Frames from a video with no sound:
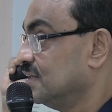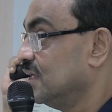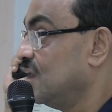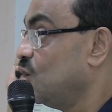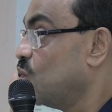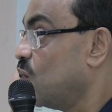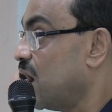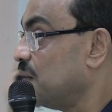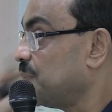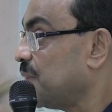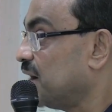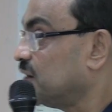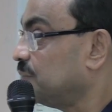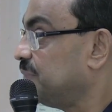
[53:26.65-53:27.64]
The lower
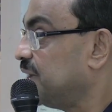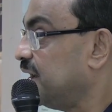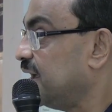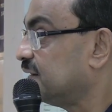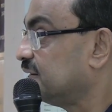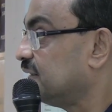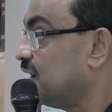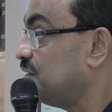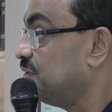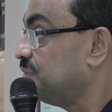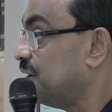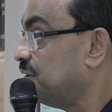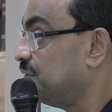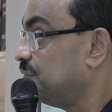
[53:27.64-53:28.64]
part of
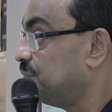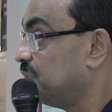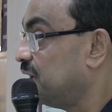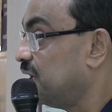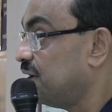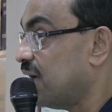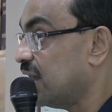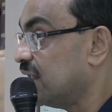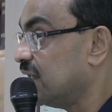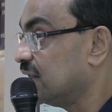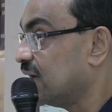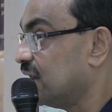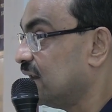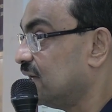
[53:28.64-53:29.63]
the
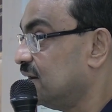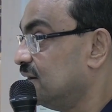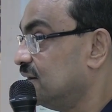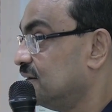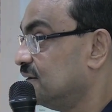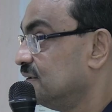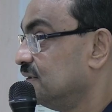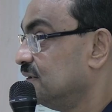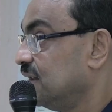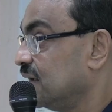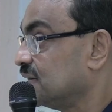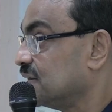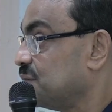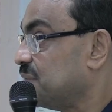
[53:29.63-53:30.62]
anal canal,
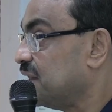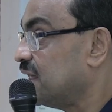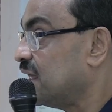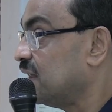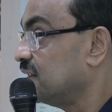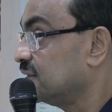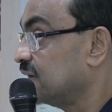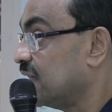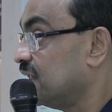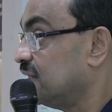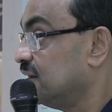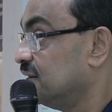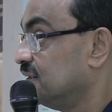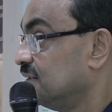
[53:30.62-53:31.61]
rectum and anal
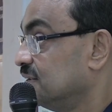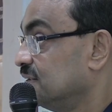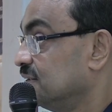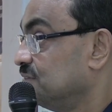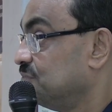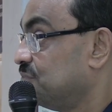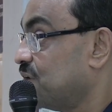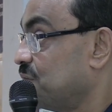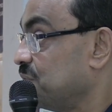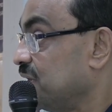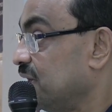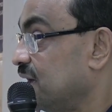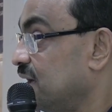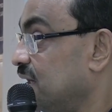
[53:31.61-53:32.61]
canal, from
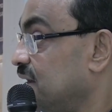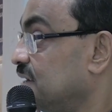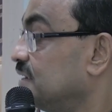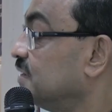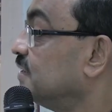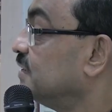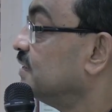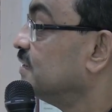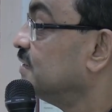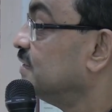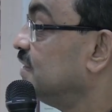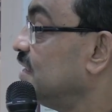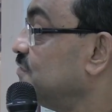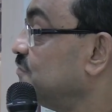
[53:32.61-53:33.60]
here
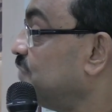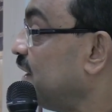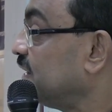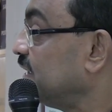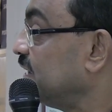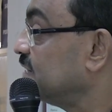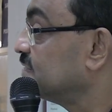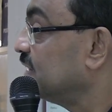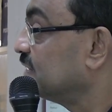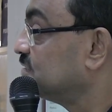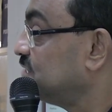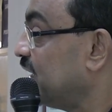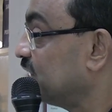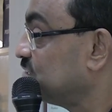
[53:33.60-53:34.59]
lymphatics
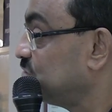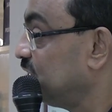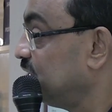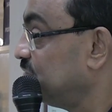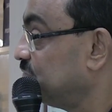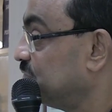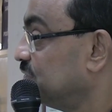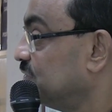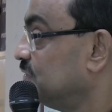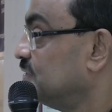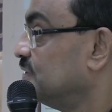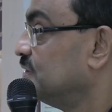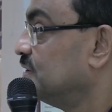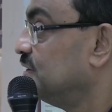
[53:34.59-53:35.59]
actually
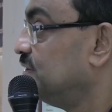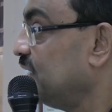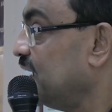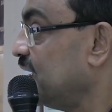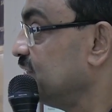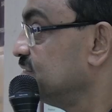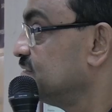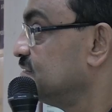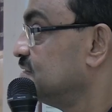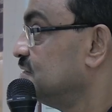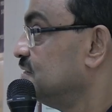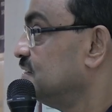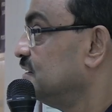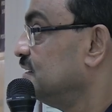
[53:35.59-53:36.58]
drains
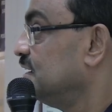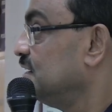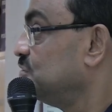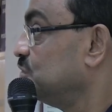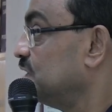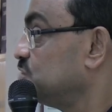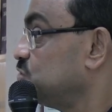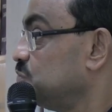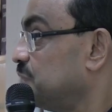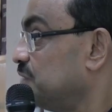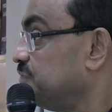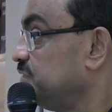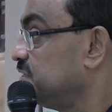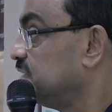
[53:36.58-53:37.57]
into the
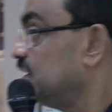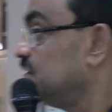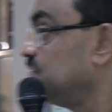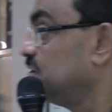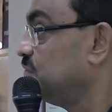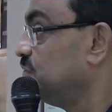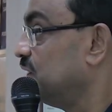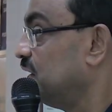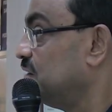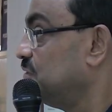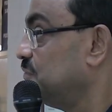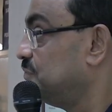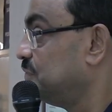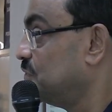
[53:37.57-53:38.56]
superficial inguinal
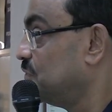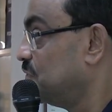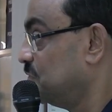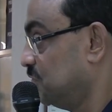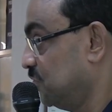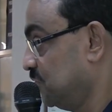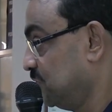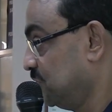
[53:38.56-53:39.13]
lymph node.